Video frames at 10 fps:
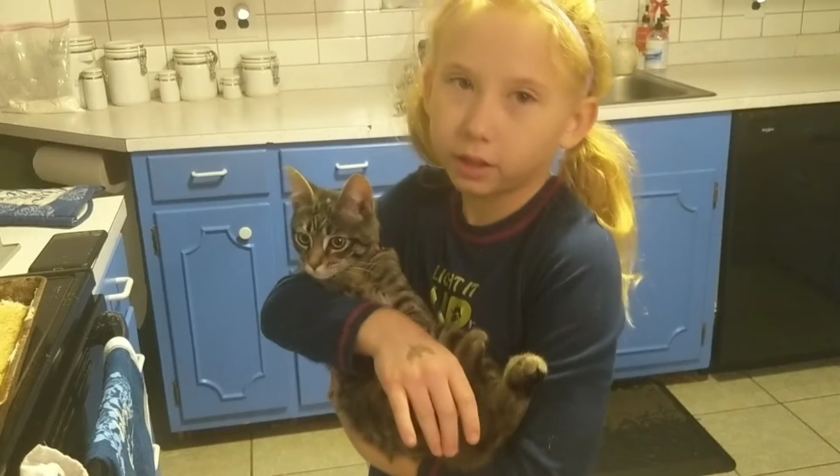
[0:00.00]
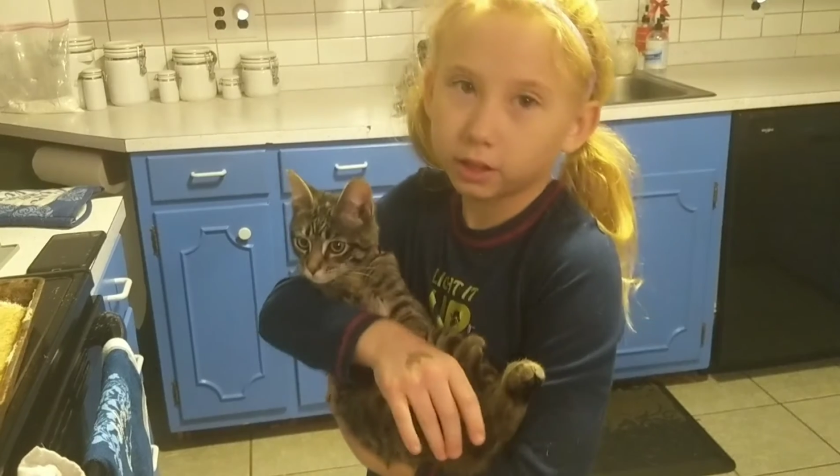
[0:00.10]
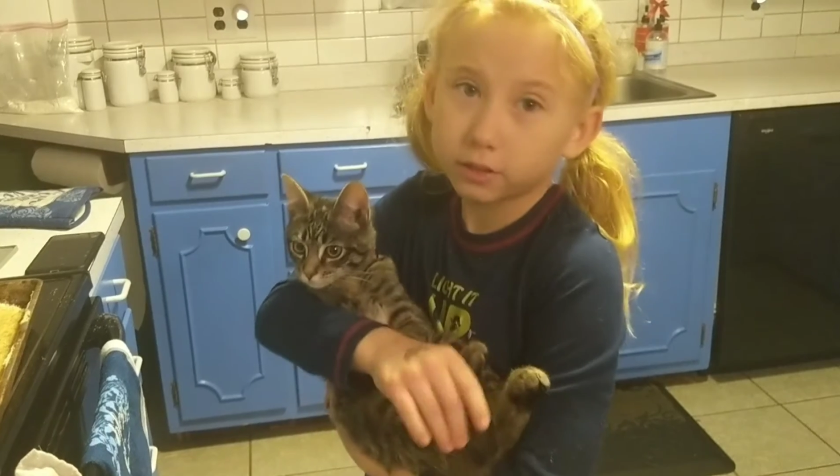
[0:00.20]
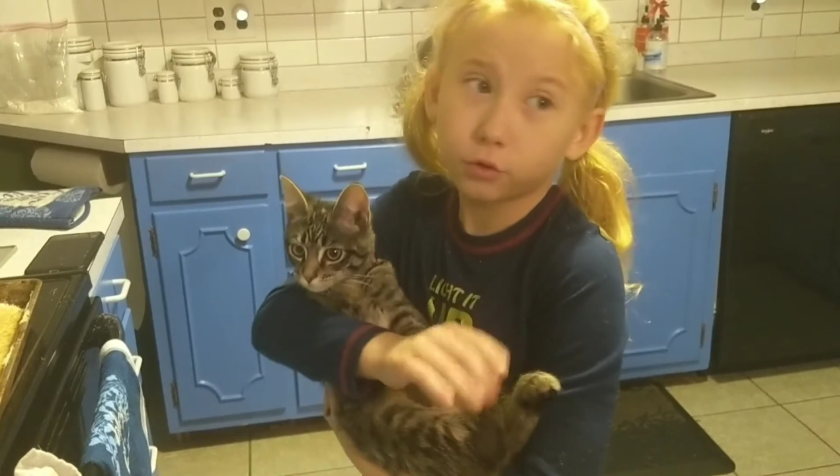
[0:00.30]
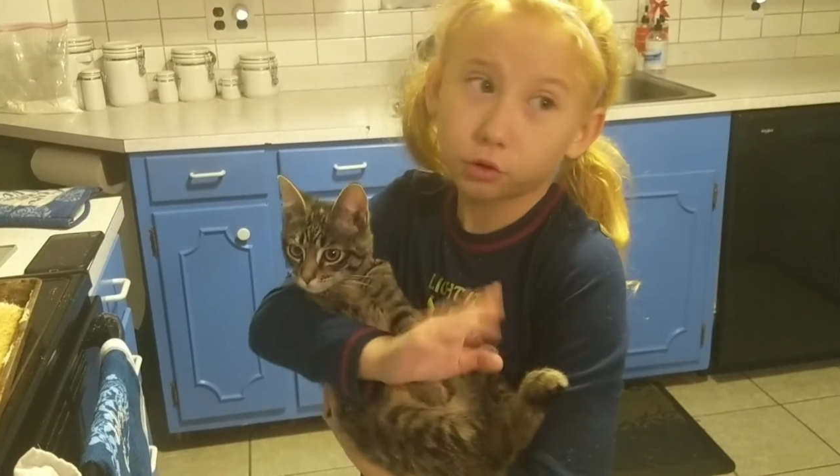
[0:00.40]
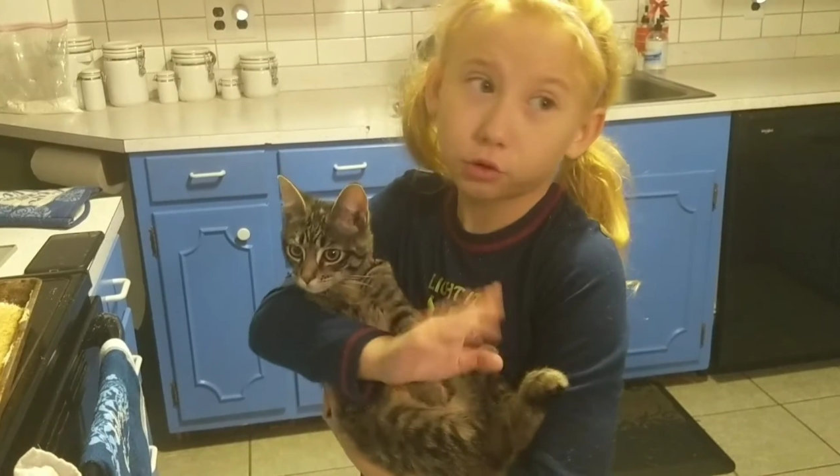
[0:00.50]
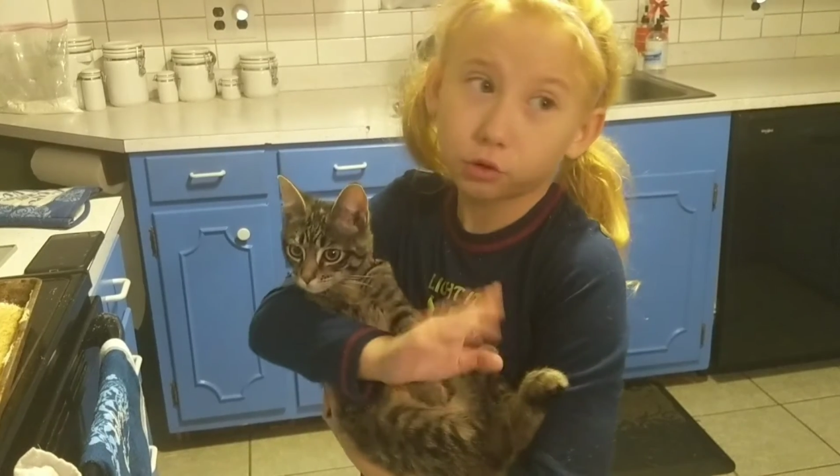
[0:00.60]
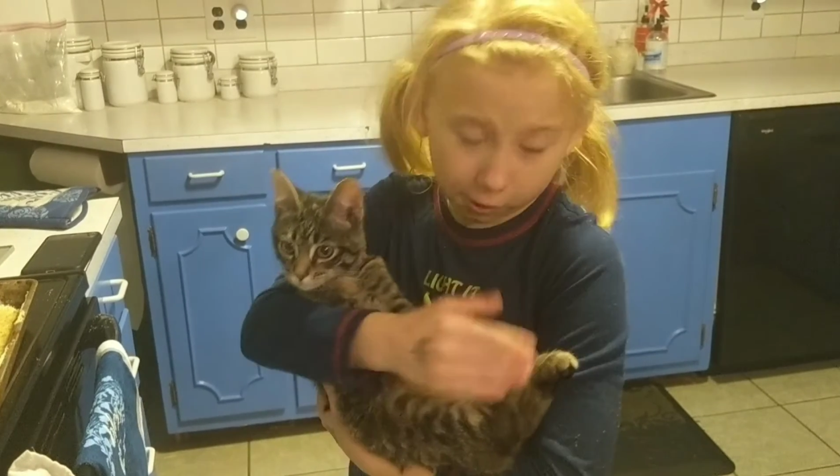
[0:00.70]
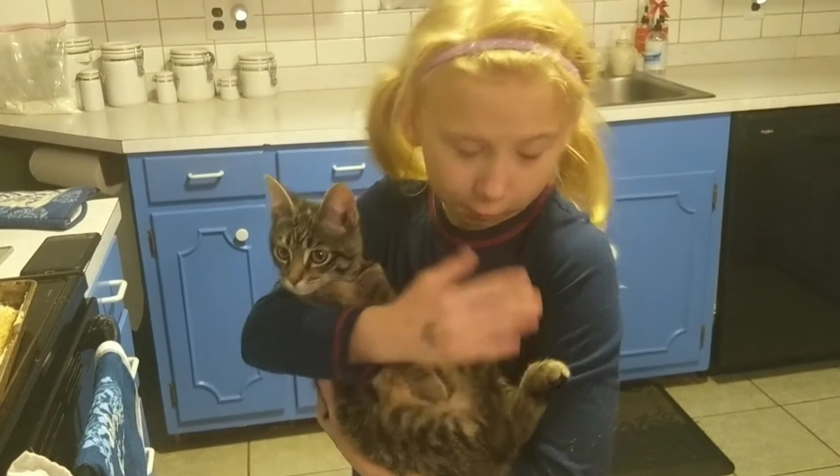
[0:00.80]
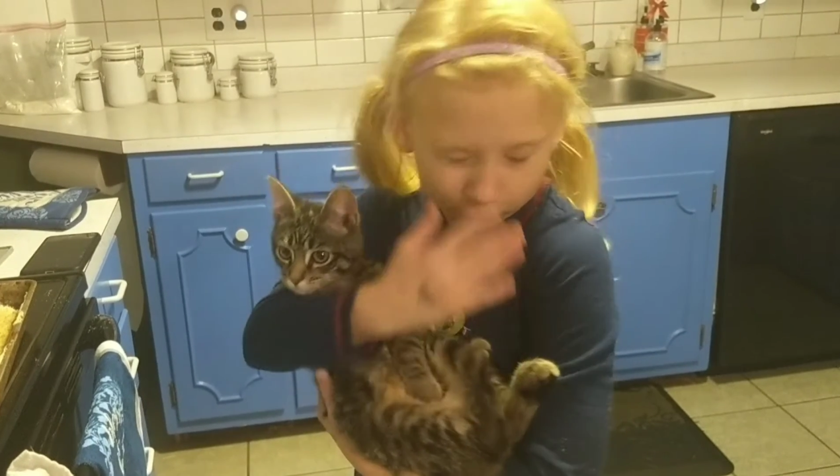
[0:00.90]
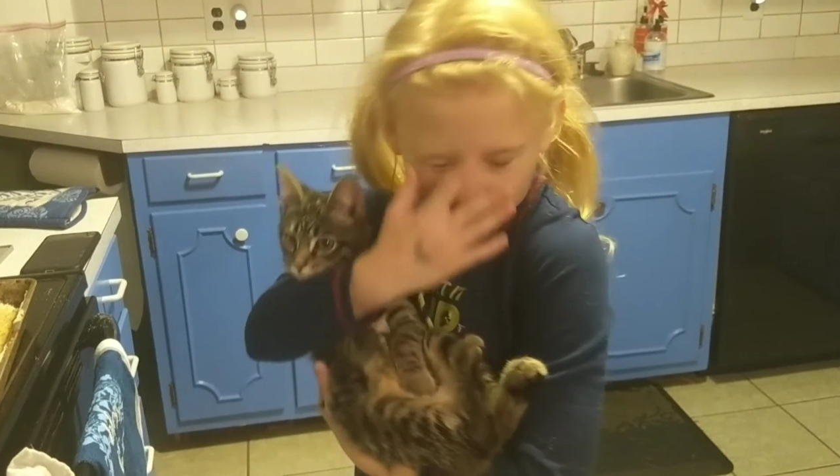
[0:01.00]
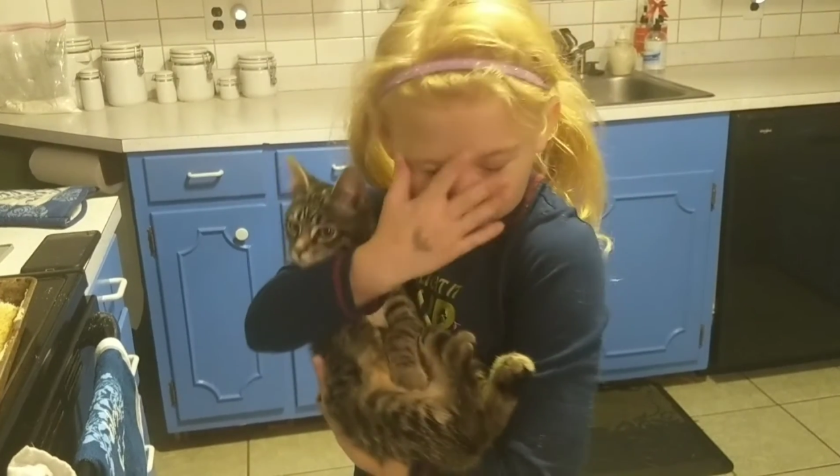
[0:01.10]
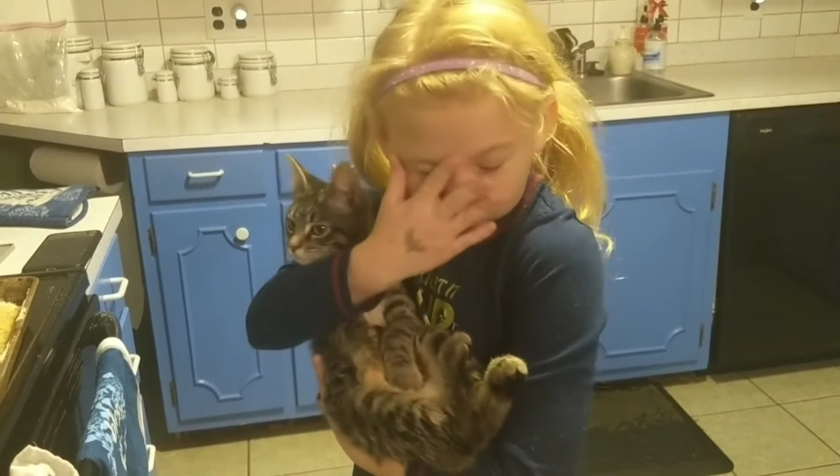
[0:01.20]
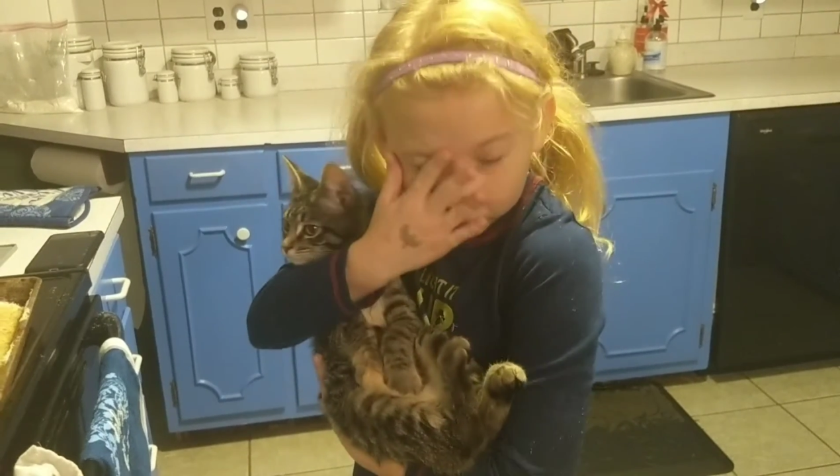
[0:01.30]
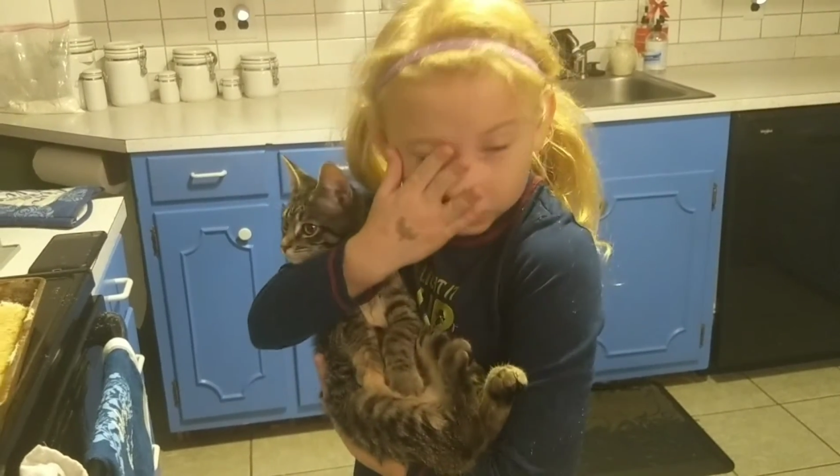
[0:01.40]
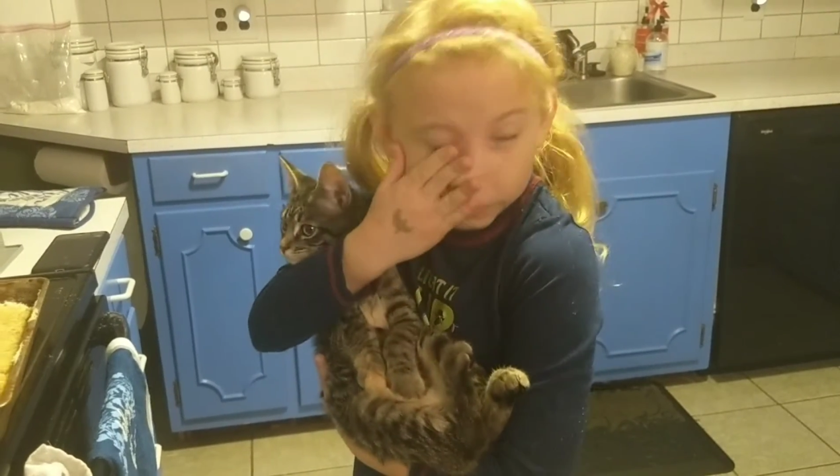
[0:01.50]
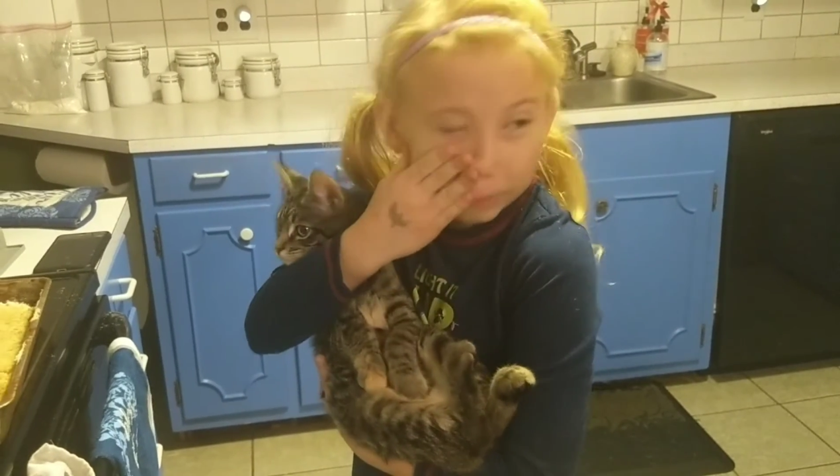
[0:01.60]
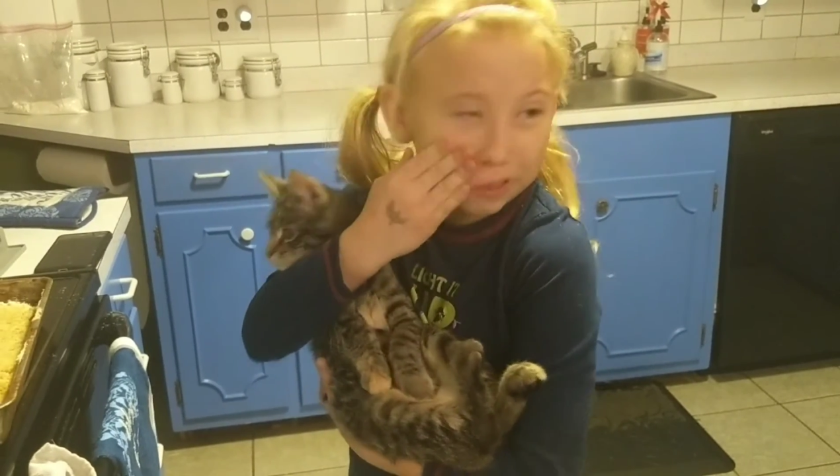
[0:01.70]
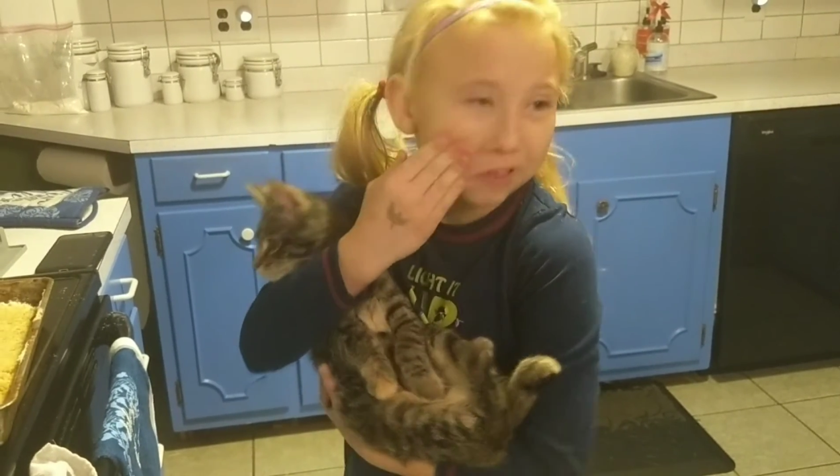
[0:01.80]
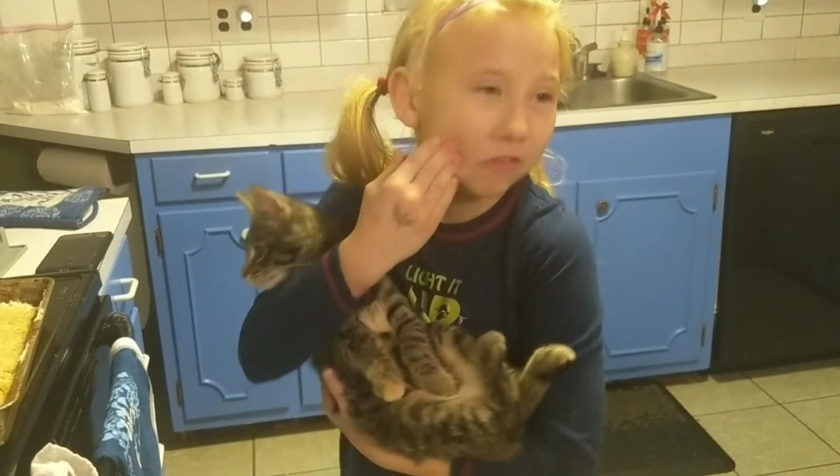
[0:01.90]
this for tomorrow, which is
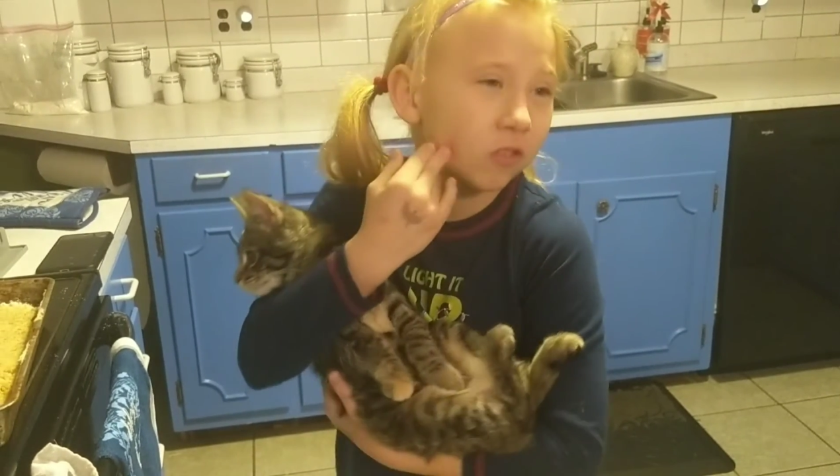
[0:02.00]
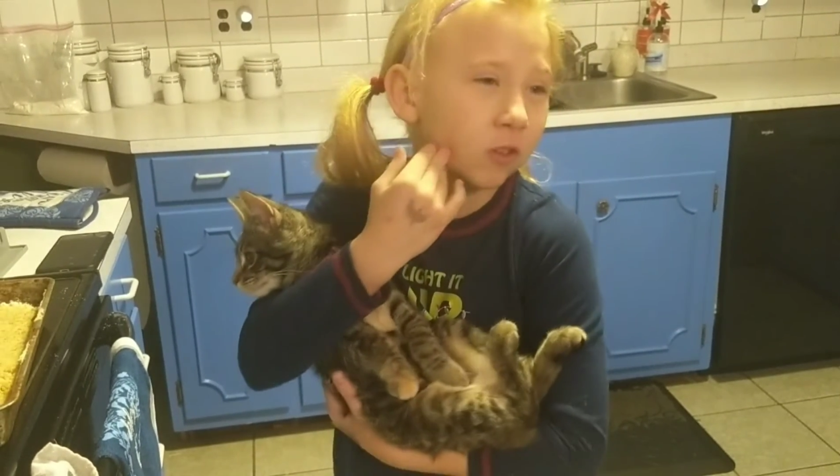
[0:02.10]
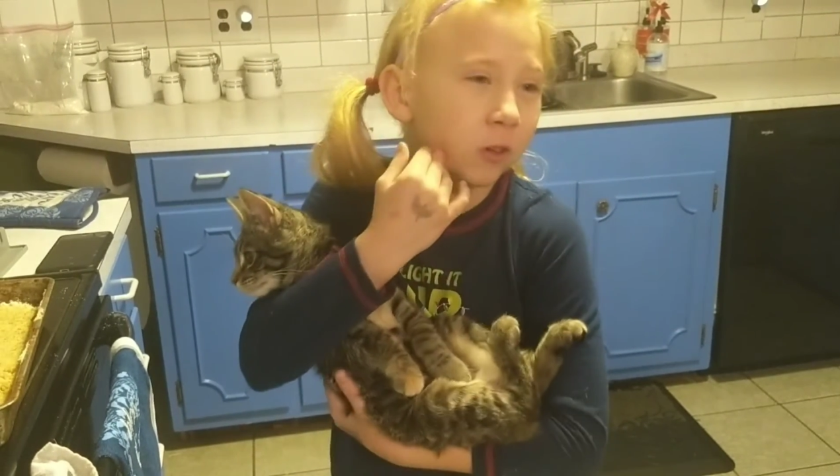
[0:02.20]
Christmas Eve.